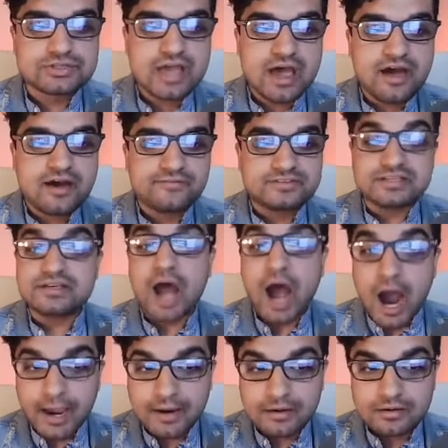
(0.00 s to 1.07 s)
have
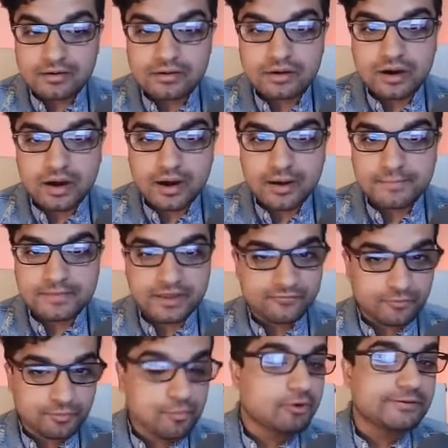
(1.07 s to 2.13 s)
denied, um, they have
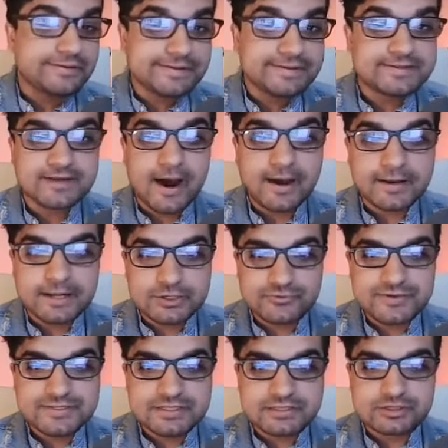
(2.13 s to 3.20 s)
reportedly denied
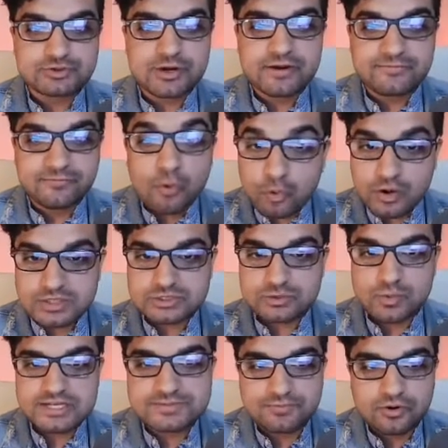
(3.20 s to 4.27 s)
interest in a trade for Russell
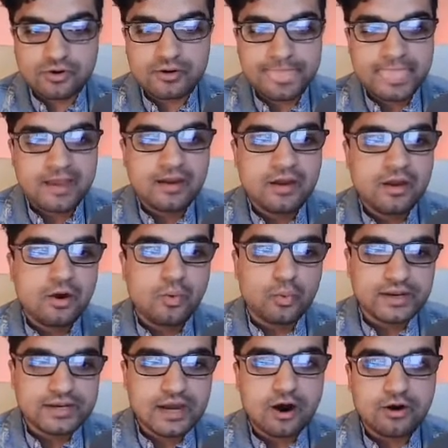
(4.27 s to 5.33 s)
Westbrook.
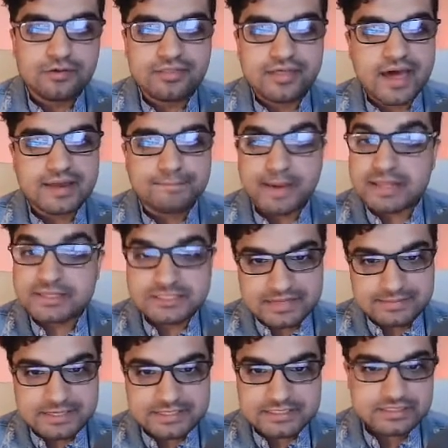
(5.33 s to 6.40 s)
We know that Ben
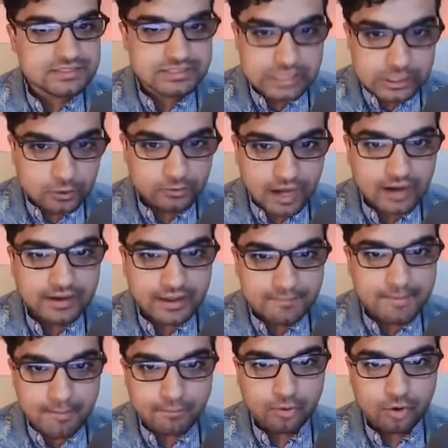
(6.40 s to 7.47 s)
Simmons is still not a
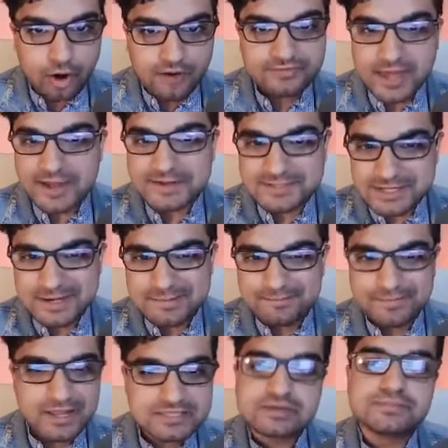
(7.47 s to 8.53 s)
member of that team.
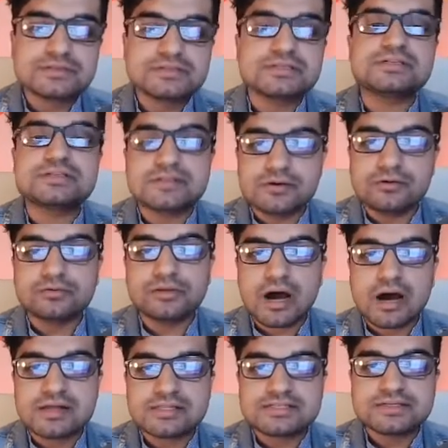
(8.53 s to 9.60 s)
Ben Simmons is still
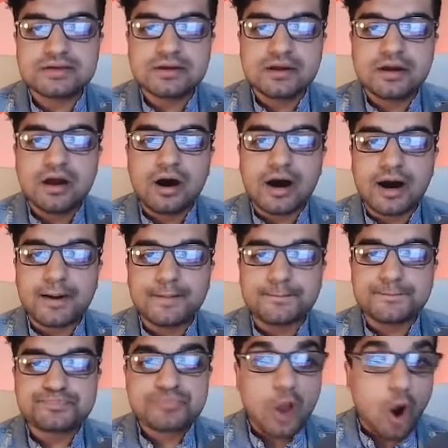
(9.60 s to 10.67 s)
not
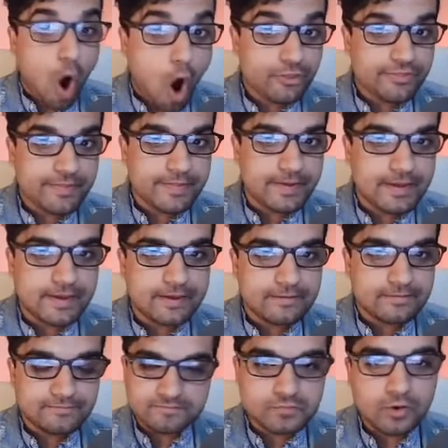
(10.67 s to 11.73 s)
um, on the
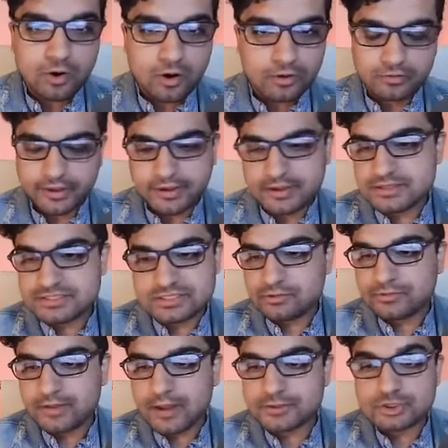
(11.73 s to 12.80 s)
uh, like he's still
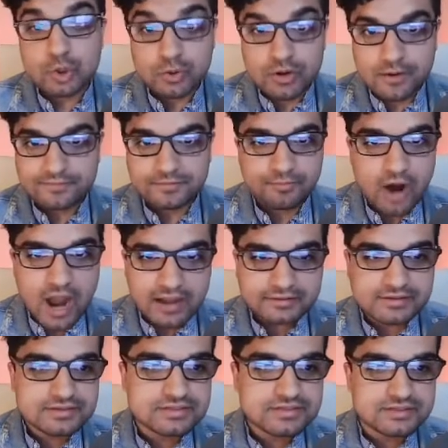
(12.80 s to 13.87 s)
not showed up to
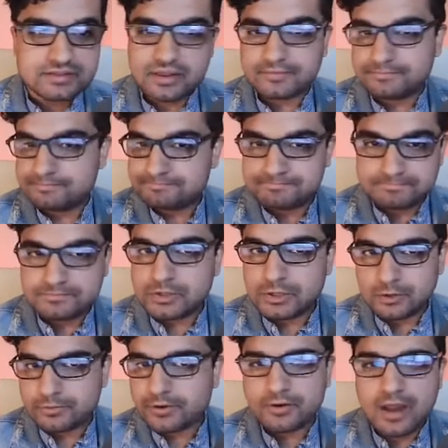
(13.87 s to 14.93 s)
practice, and you
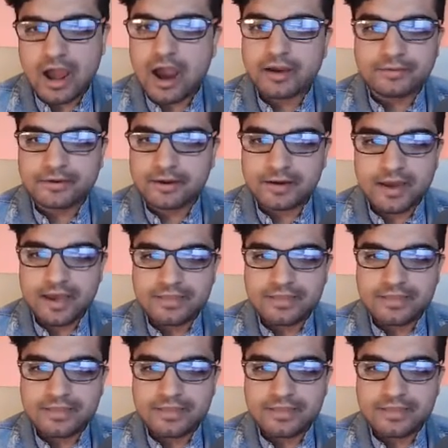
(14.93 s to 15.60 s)
know they're not gonna.